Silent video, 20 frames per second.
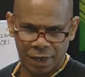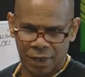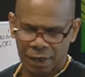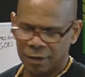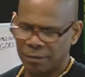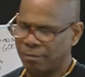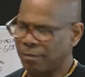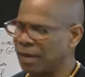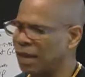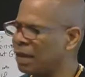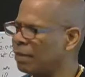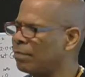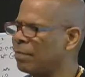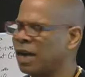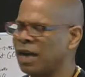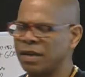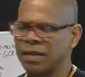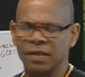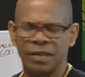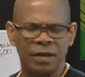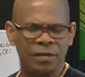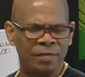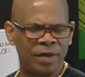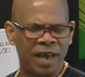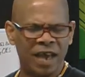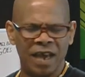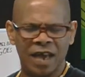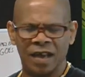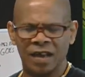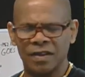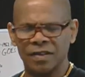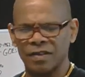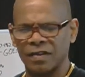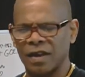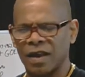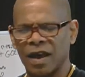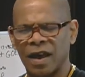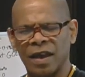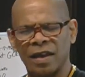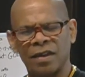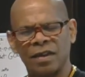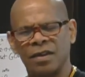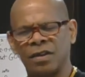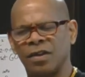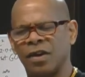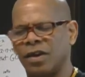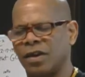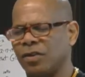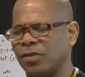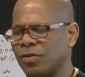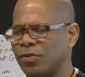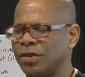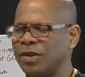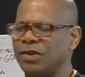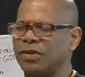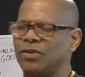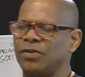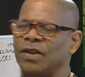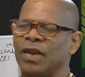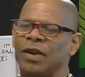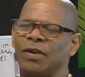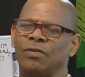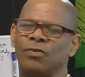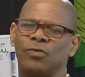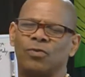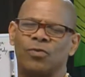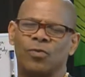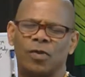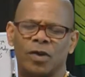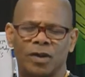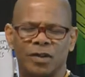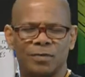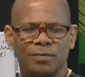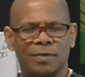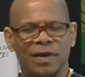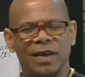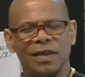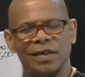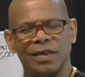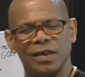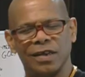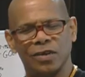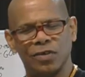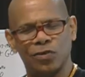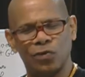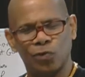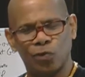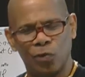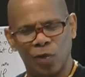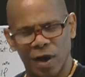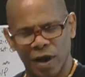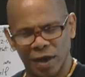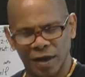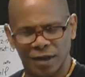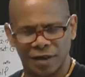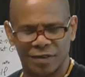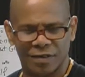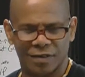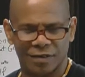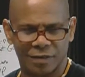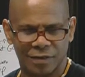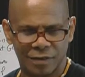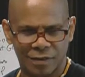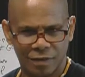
And me and my dumb ass, I did not only do that once, but I did it twice.